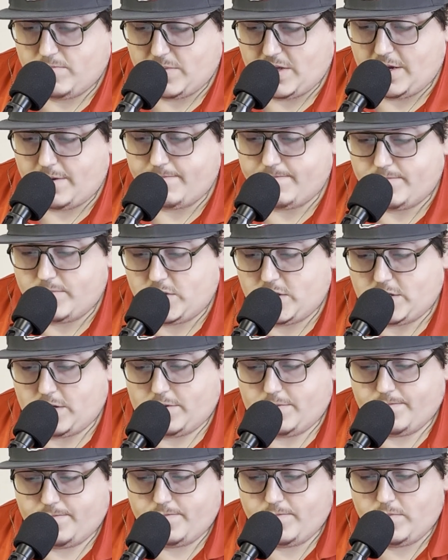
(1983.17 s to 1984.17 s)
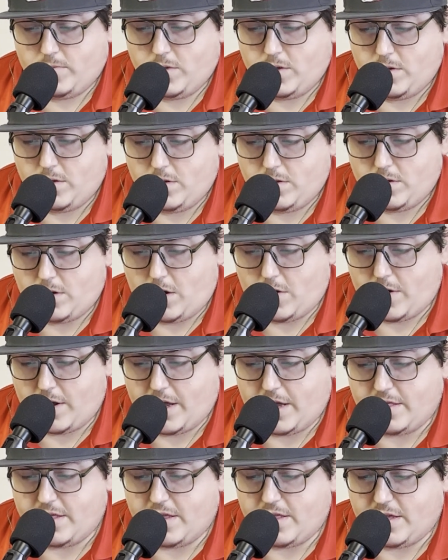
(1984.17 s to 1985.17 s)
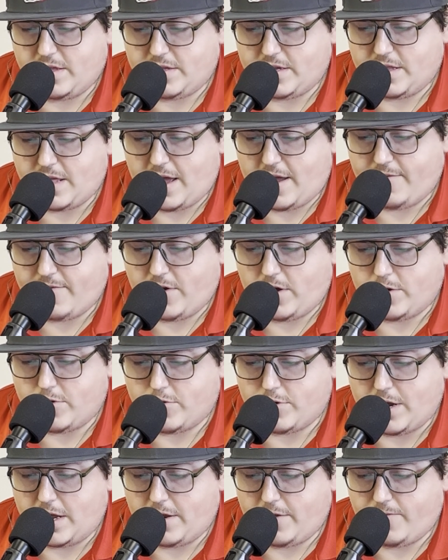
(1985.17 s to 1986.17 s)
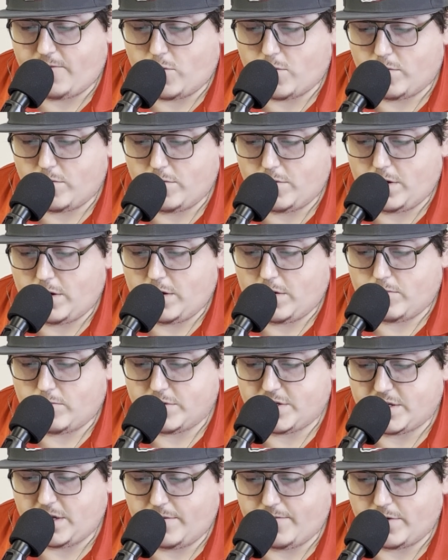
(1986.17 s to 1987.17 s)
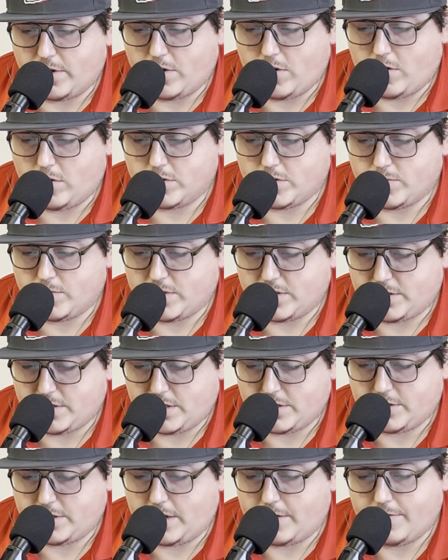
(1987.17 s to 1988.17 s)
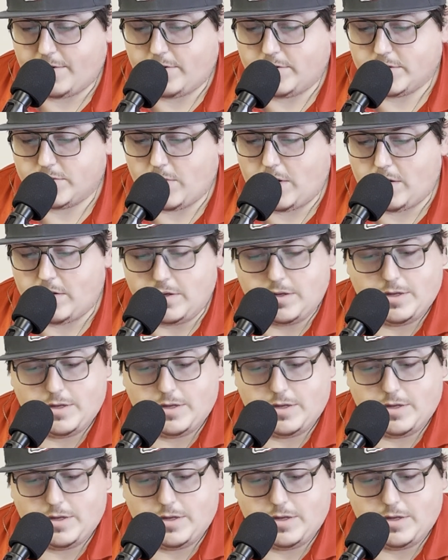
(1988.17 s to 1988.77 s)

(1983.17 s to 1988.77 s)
Yep. So, all right, and then he did have 184 receiving yards with a touchdown there as well.